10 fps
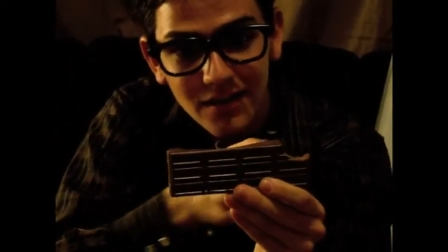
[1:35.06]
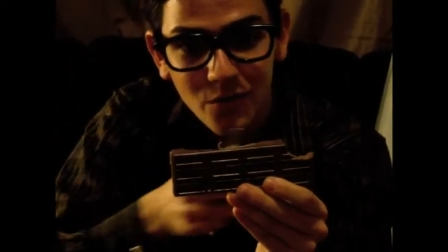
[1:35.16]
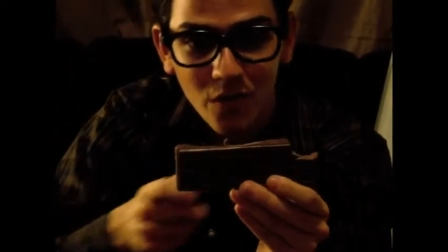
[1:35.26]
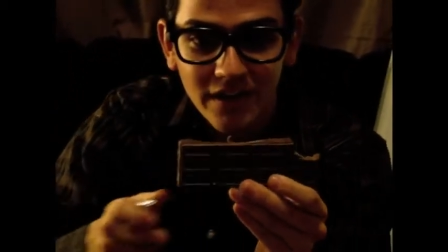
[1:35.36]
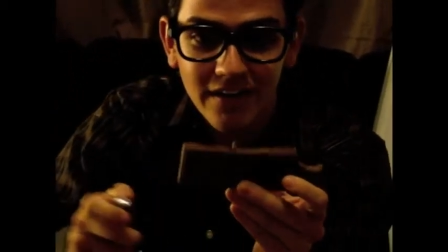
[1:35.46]

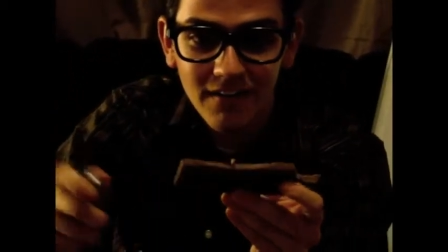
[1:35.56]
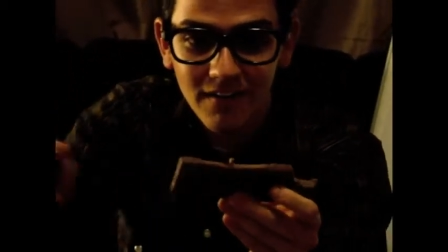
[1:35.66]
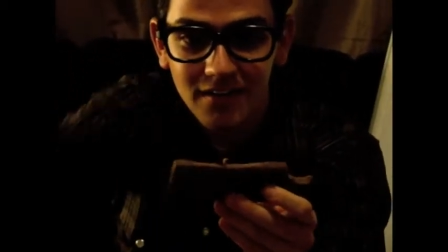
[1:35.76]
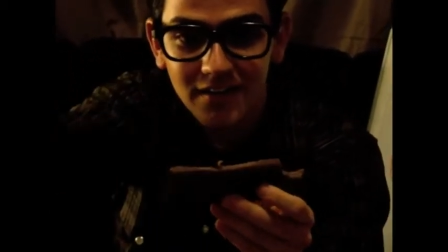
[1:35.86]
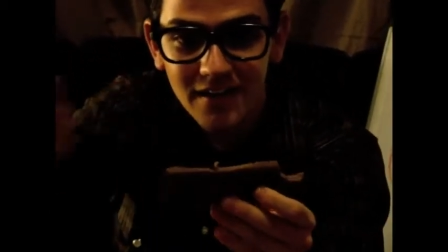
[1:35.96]
One here,
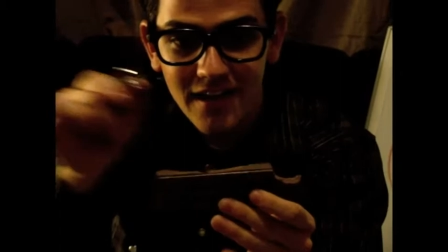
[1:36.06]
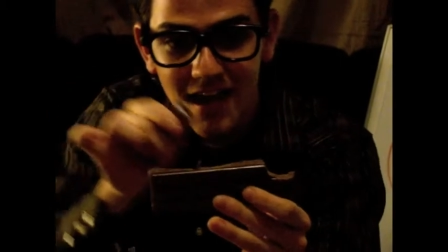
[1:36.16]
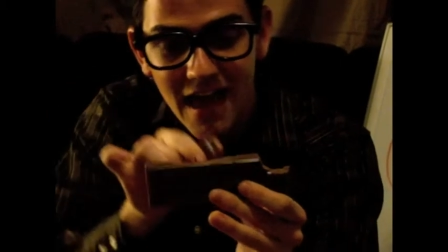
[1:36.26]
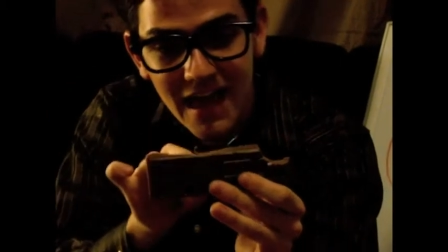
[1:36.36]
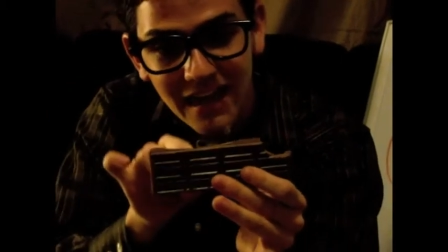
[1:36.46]

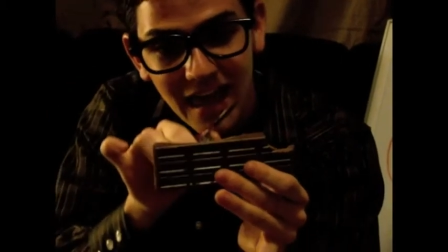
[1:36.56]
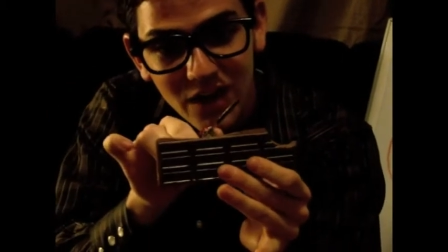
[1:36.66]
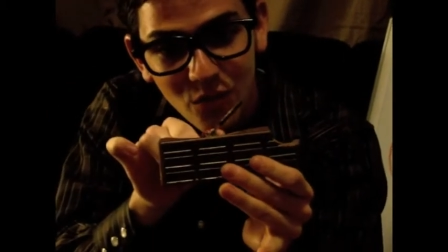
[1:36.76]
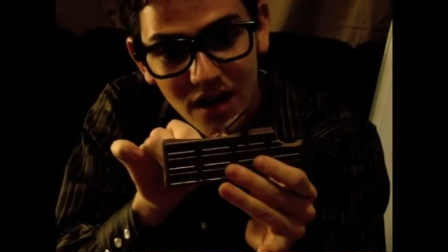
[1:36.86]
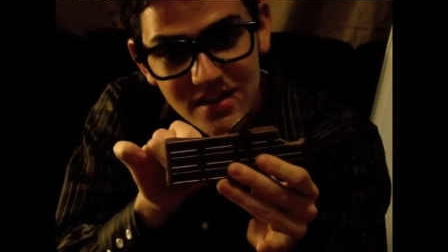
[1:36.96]
and
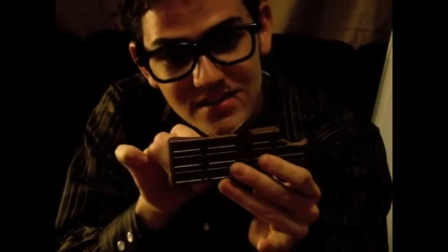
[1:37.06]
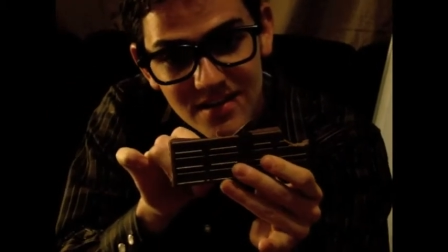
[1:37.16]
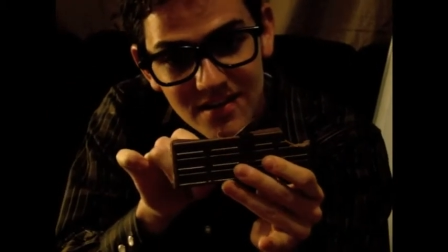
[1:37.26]
likewise,